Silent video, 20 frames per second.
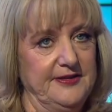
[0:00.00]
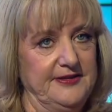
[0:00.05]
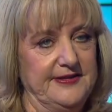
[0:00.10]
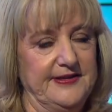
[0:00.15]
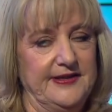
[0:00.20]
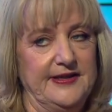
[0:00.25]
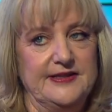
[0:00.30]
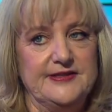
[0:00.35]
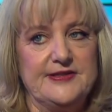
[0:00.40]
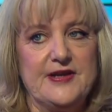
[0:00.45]

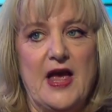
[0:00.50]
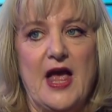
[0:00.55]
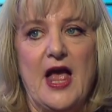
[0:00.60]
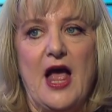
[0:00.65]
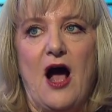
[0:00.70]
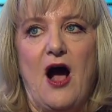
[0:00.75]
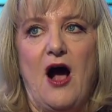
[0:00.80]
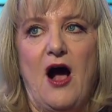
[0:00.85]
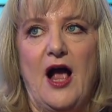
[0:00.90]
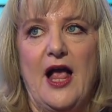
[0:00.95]
did.
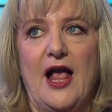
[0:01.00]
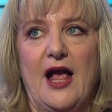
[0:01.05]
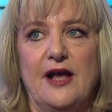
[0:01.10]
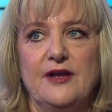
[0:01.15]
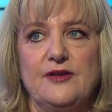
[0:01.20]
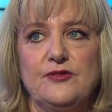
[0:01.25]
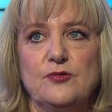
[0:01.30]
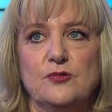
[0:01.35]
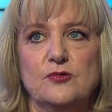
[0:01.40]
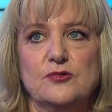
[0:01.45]
I
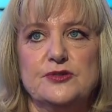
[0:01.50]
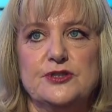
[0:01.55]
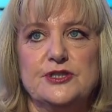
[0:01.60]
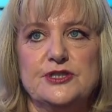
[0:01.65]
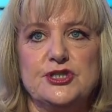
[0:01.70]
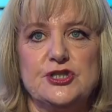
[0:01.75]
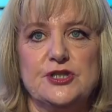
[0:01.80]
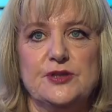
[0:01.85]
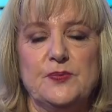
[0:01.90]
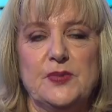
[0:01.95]
had to
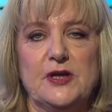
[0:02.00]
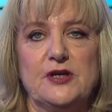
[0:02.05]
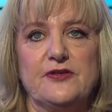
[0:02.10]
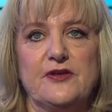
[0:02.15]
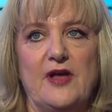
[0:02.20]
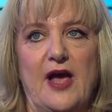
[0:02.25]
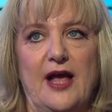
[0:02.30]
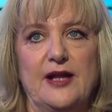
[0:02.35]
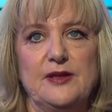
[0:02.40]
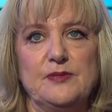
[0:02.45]
audition because
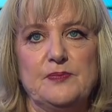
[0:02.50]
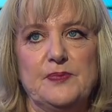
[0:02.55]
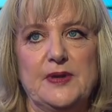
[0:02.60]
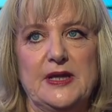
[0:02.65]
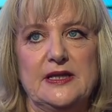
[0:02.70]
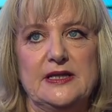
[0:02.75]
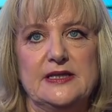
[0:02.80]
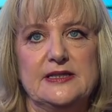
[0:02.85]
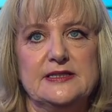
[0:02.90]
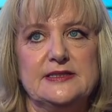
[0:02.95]
I hadn't
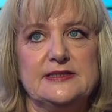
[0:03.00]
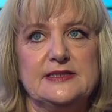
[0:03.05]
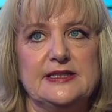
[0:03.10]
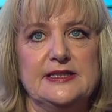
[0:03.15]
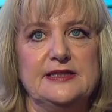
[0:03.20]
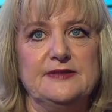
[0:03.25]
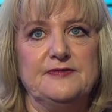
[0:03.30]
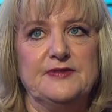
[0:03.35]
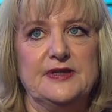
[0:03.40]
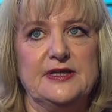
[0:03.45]
been in a
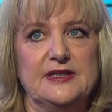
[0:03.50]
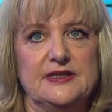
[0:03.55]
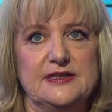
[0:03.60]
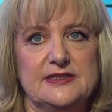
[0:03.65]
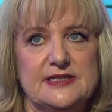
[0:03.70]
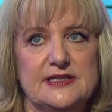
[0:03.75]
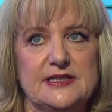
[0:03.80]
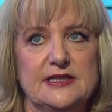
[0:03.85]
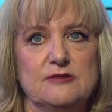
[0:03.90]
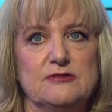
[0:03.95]
T V
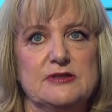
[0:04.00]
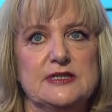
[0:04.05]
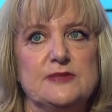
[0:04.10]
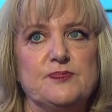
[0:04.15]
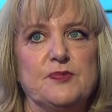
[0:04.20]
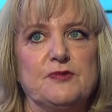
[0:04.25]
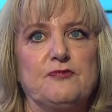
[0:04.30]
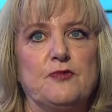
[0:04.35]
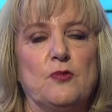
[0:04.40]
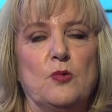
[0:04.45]
series
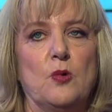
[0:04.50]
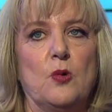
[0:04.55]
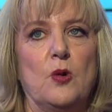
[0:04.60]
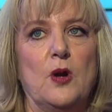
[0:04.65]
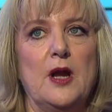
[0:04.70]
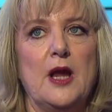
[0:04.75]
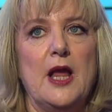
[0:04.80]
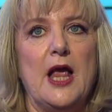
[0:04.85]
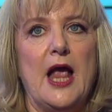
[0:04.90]
before.